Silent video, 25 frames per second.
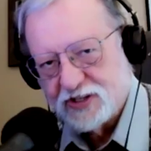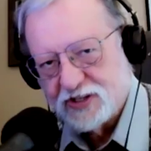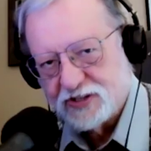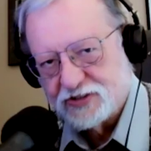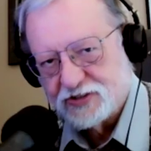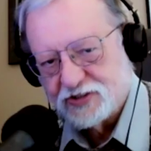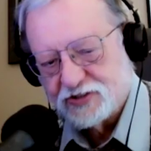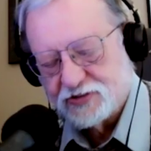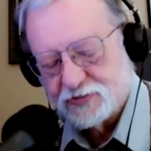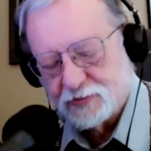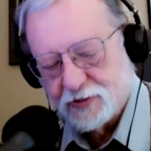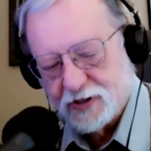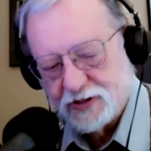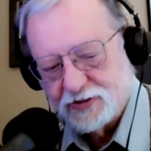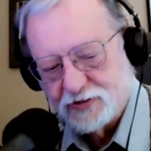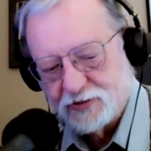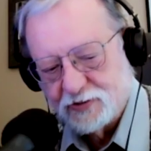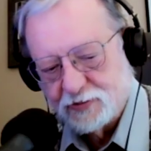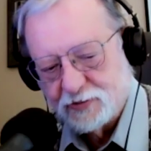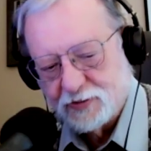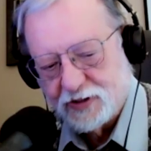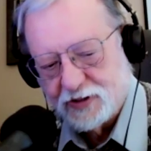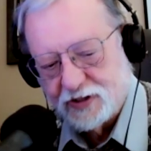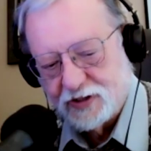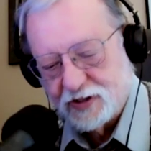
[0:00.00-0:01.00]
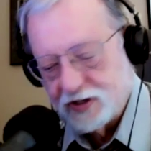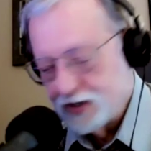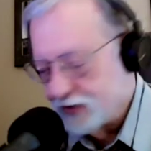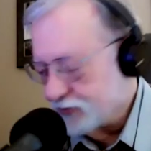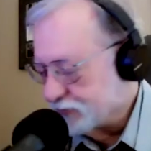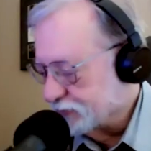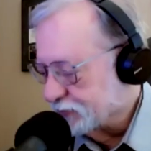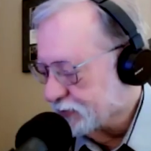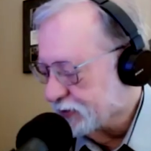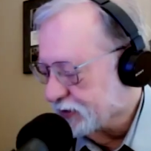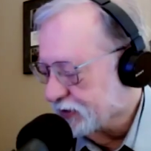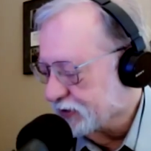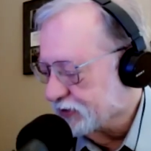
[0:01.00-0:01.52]
this takes us right to
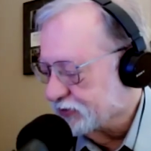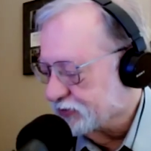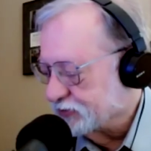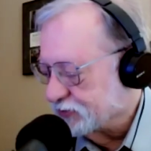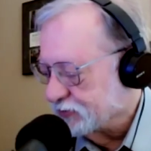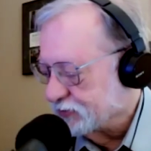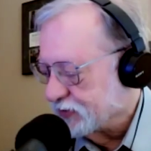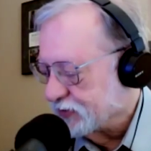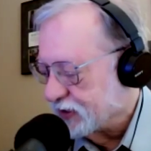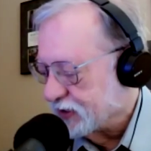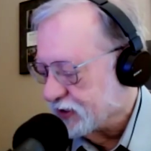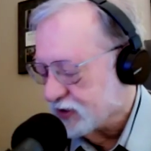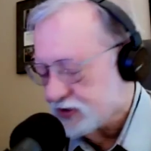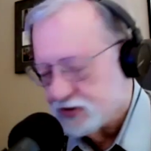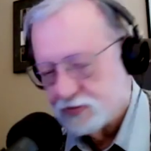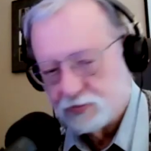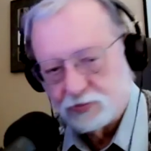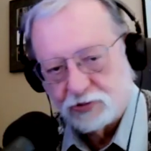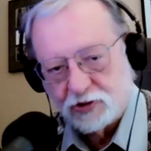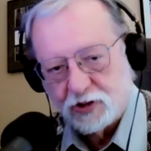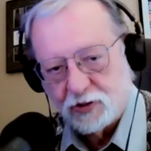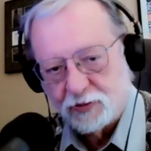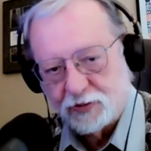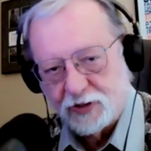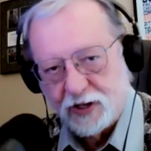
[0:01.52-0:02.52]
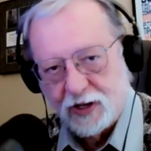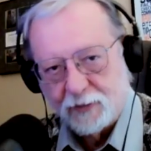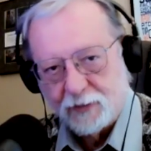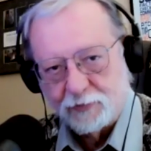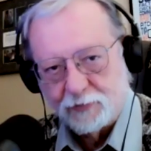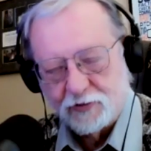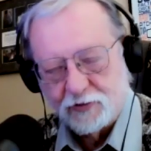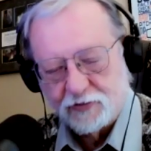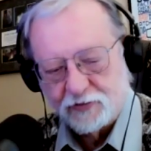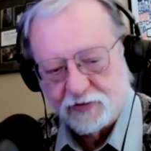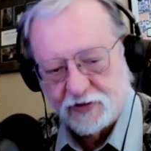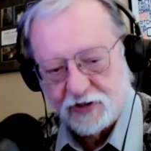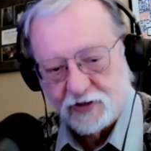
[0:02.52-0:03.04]
another issue that has blown
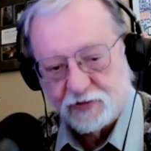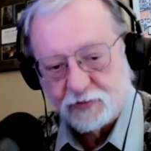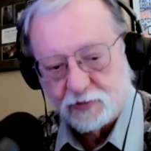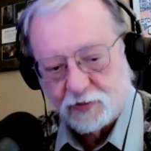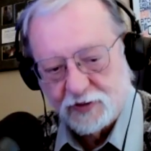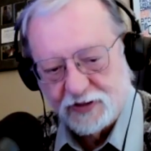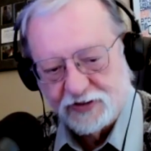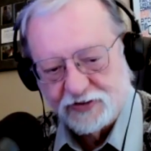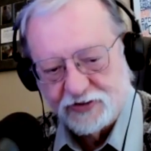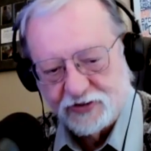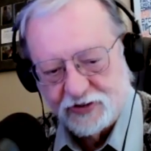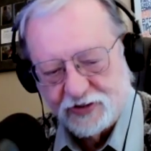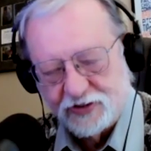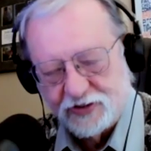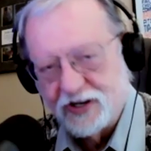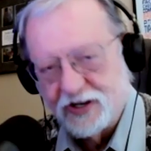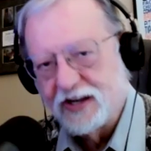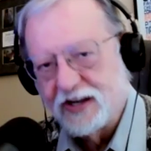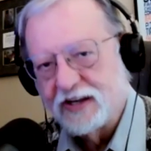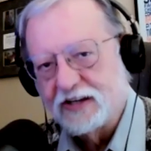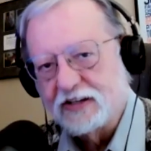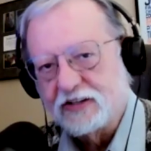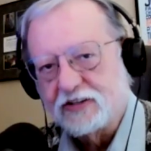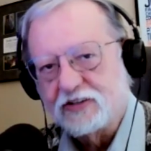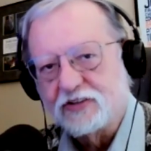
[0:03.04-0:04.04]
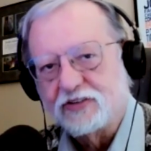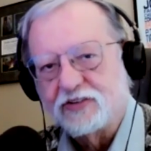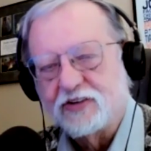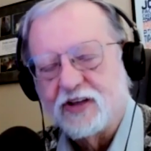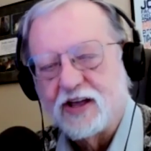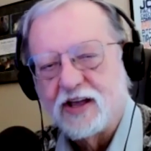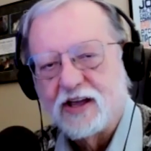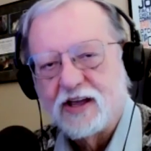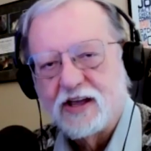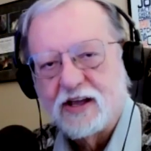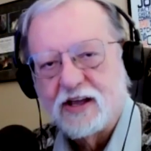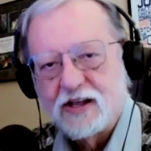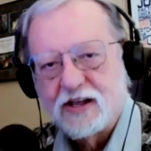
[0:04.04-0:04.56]
up in recent
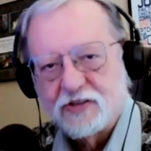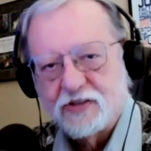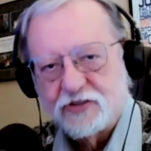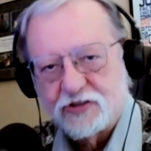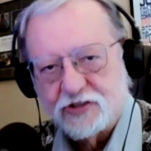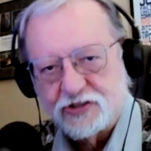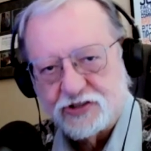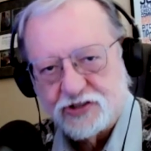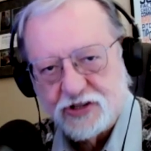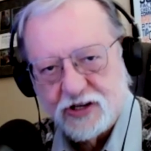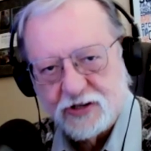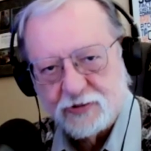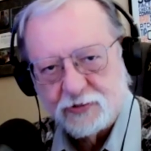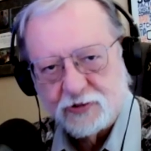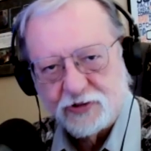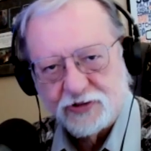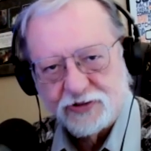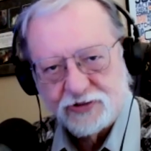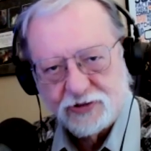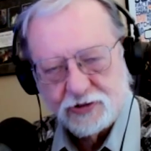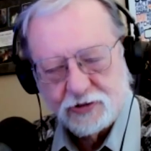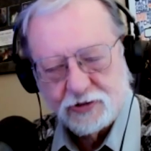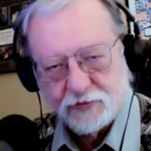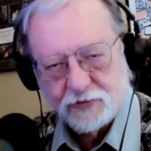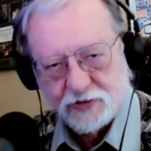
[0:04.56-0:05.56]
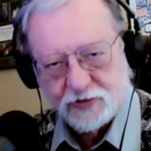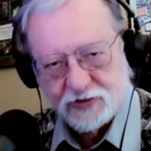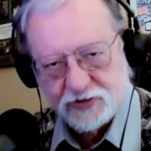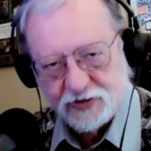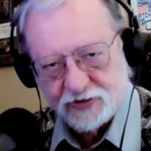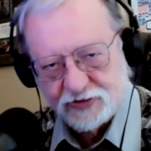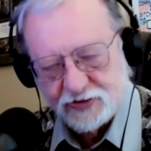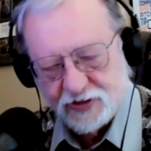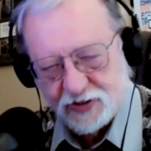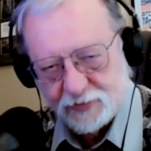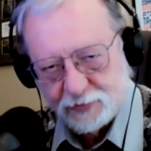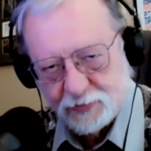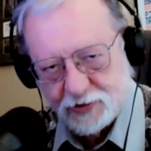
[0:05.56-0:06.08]
days. The General
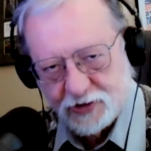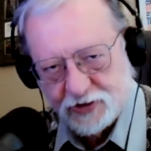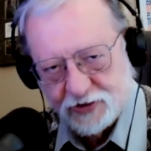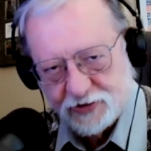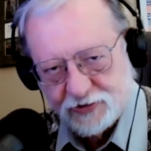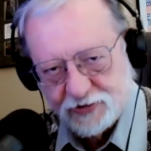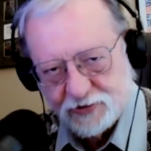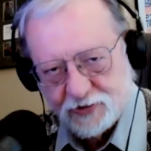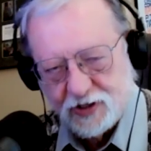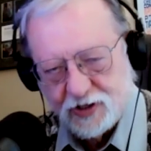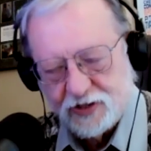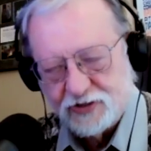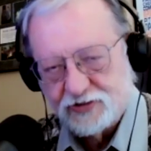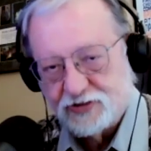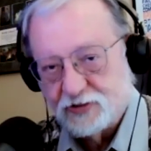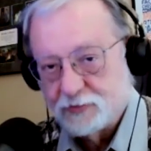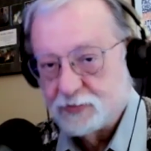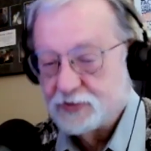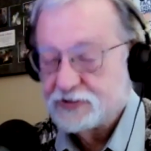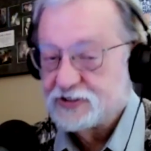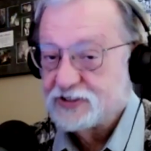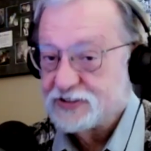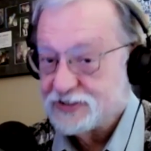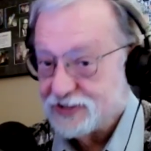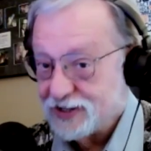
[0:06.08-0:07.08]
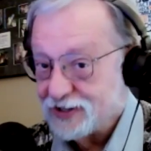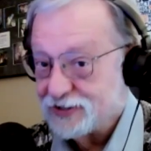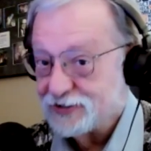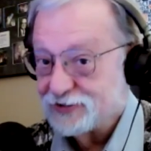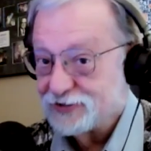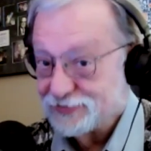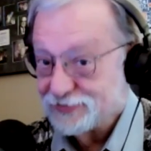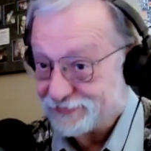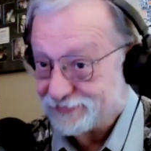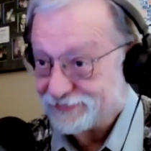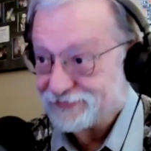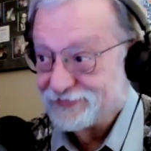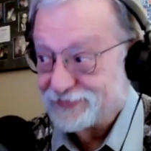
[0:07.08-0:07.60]
Services Administration, which has
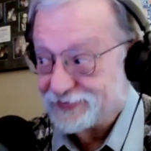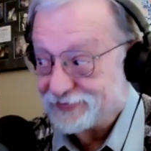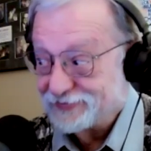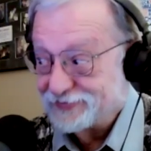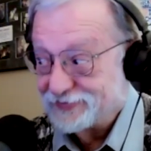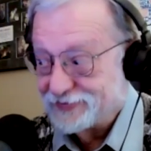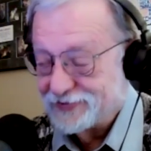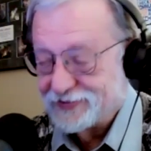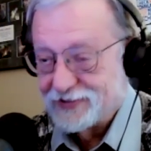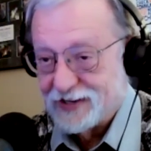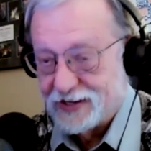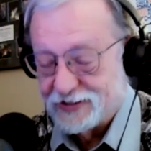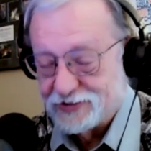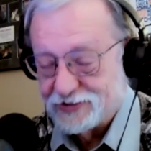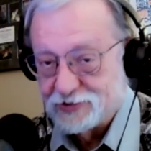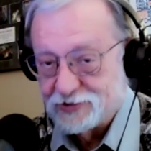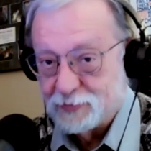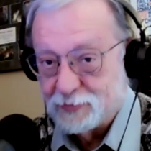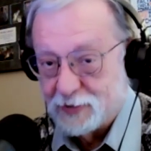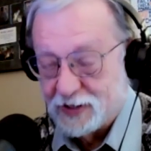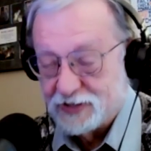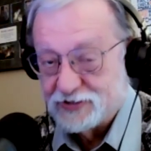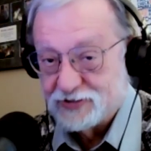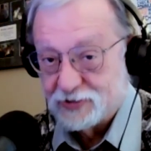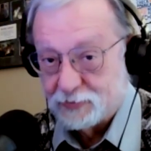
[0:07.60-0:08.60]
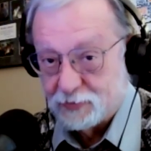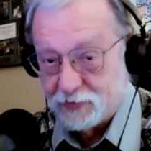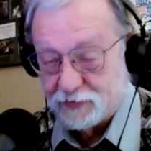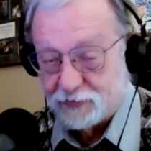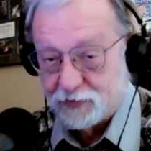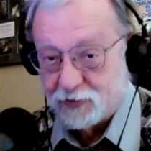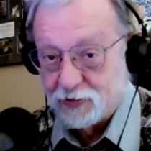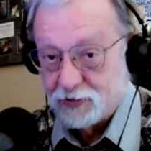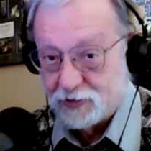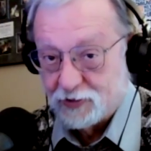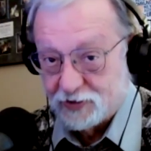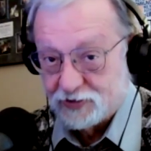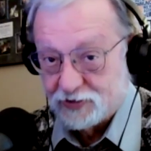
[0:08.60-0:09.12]
gotten, as you mentioned
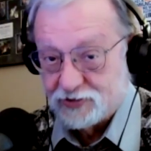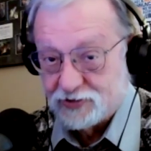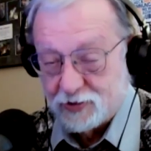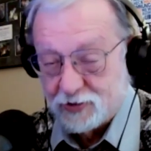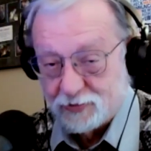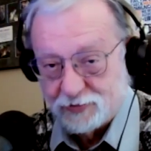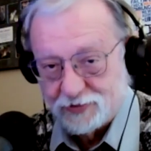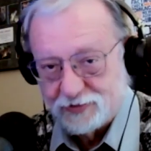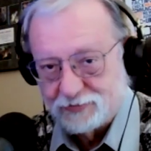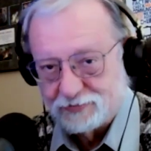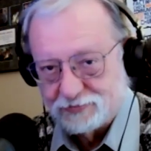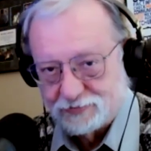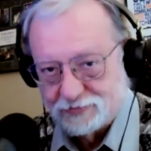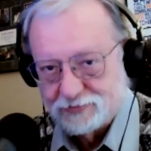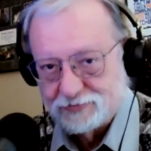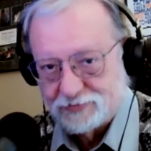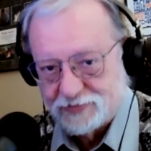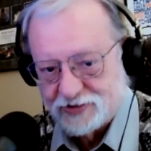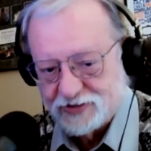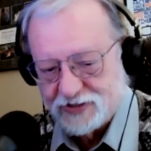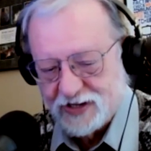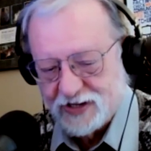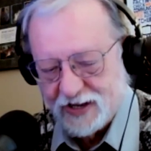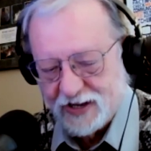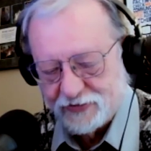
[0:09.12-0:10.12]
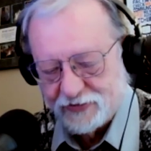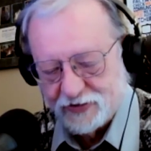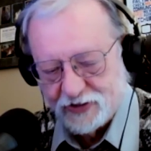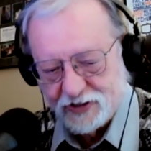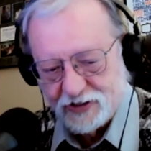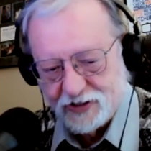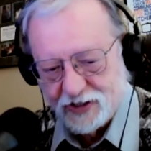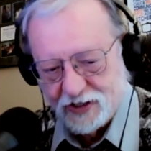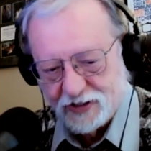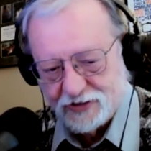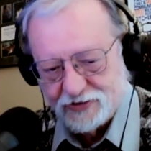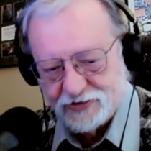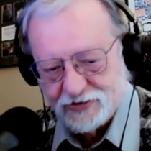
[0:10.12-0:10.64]
before, its own
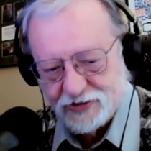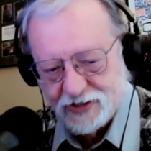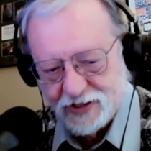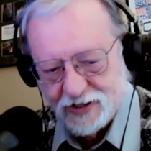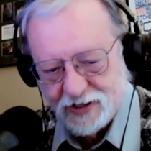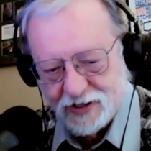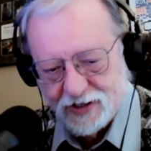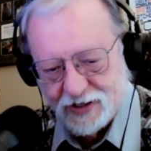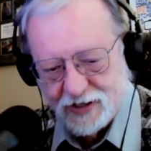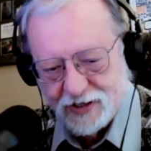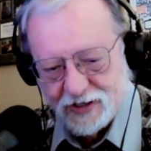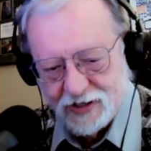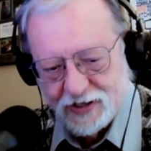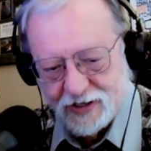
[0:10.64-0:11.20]
staffing cuts,